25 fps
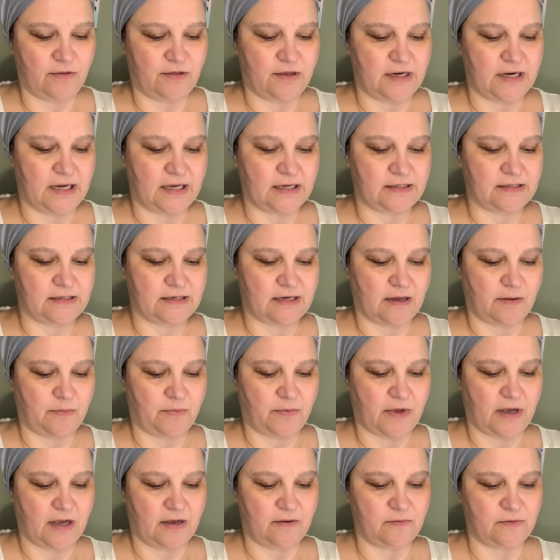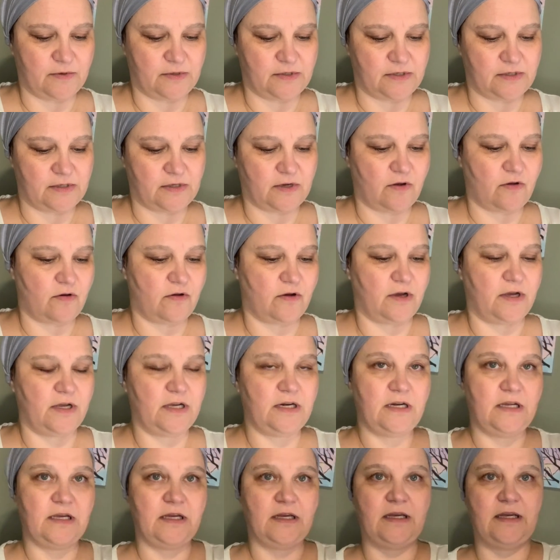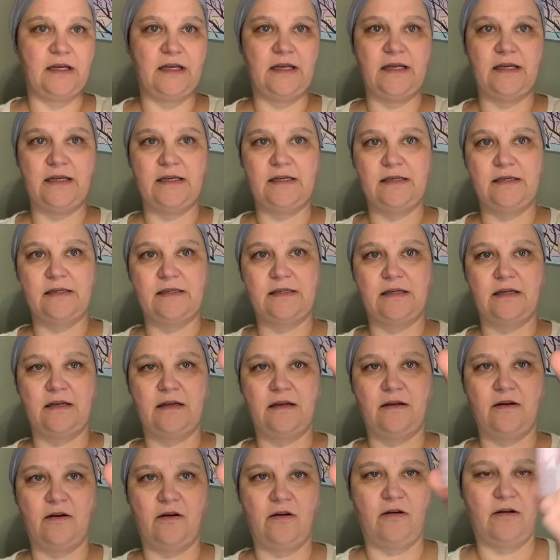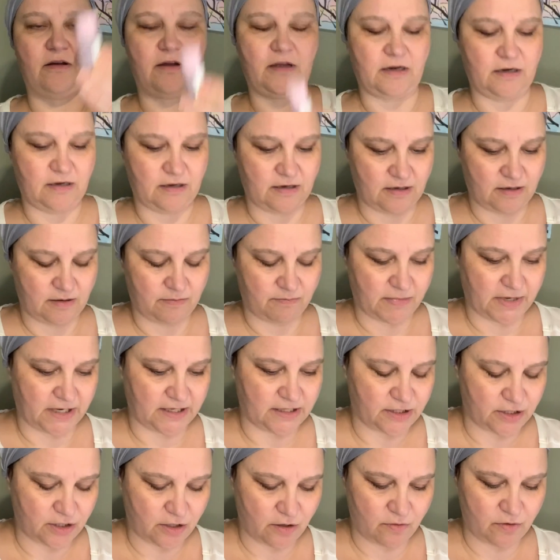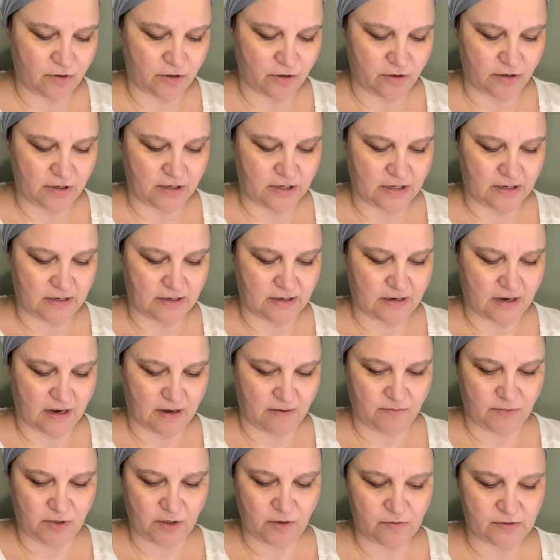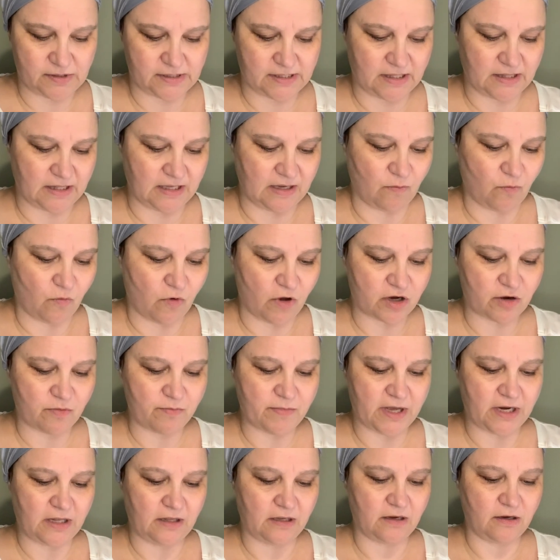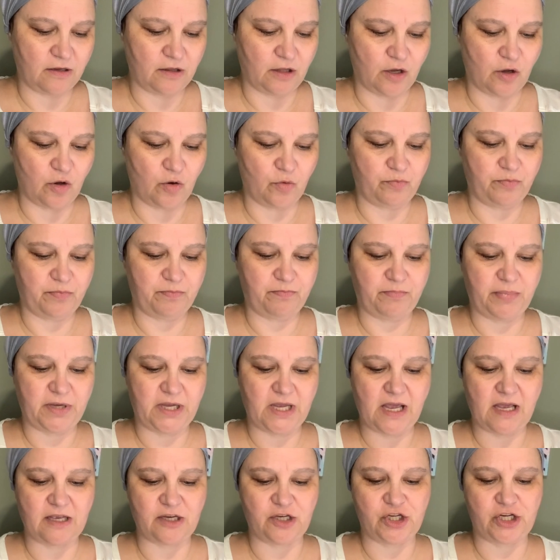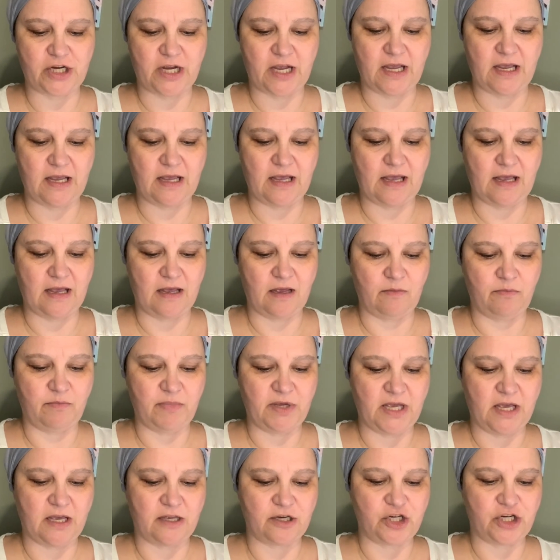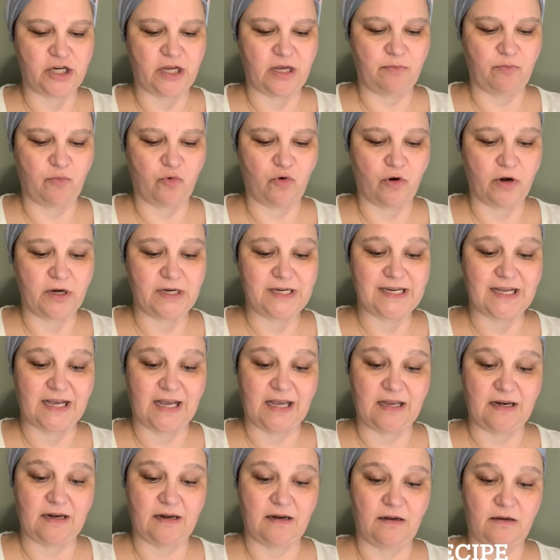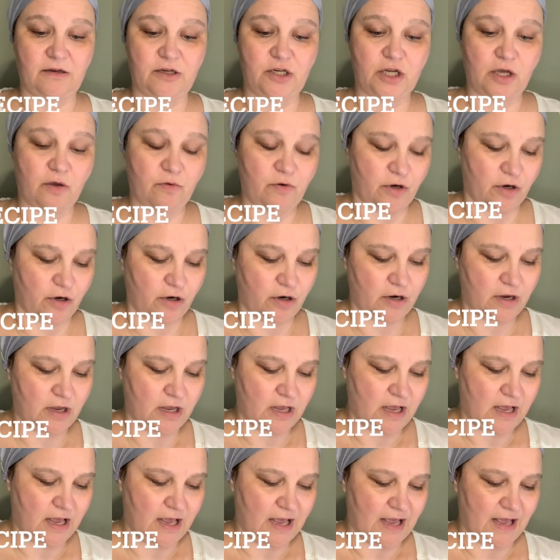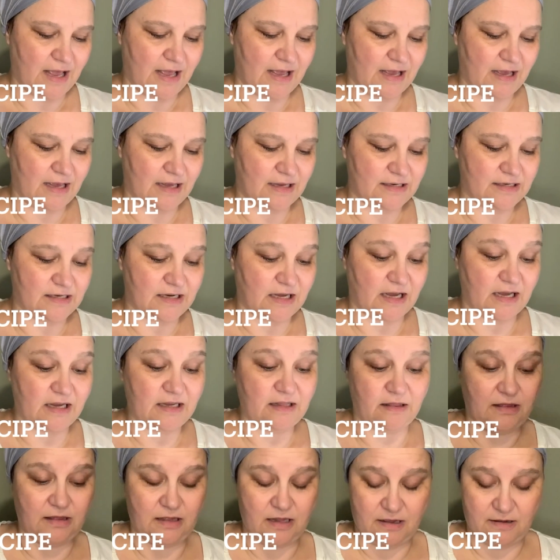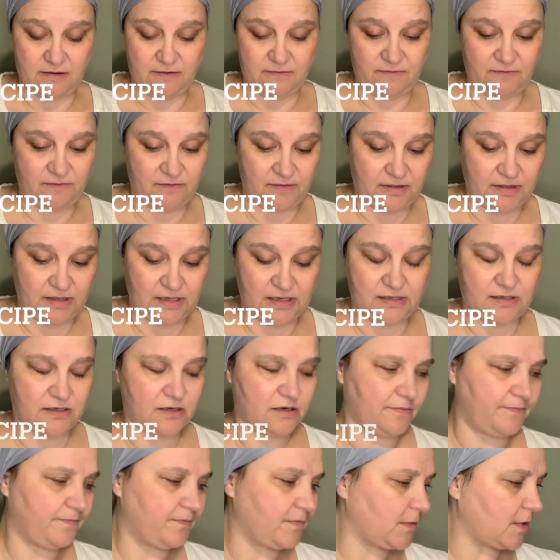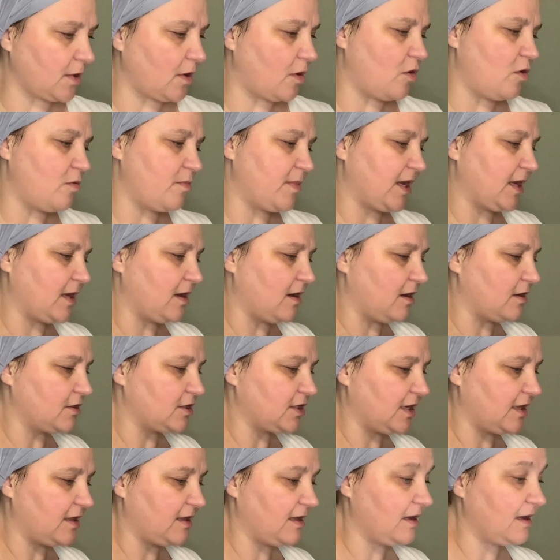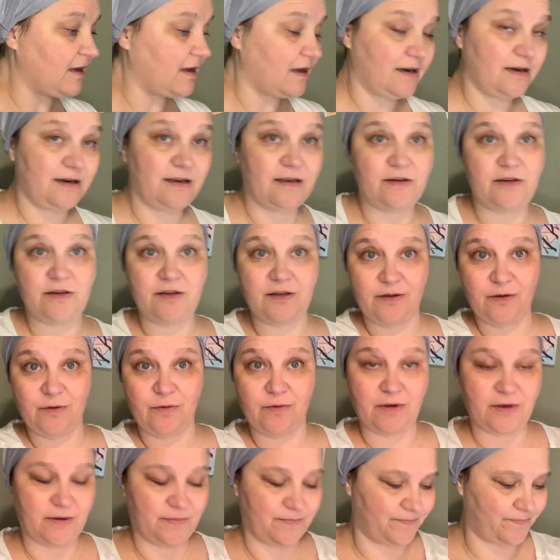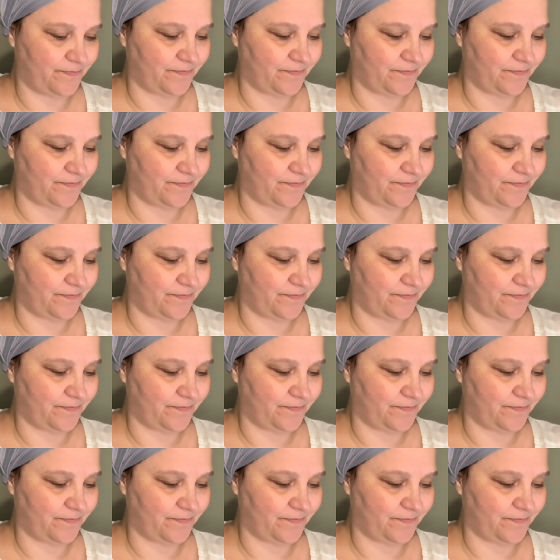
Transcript: next step I was on is on my toner, and I'm using the Watermelon Glow PHA and BHA Port Type toner, and I love this. Oh my gosh, I think I need to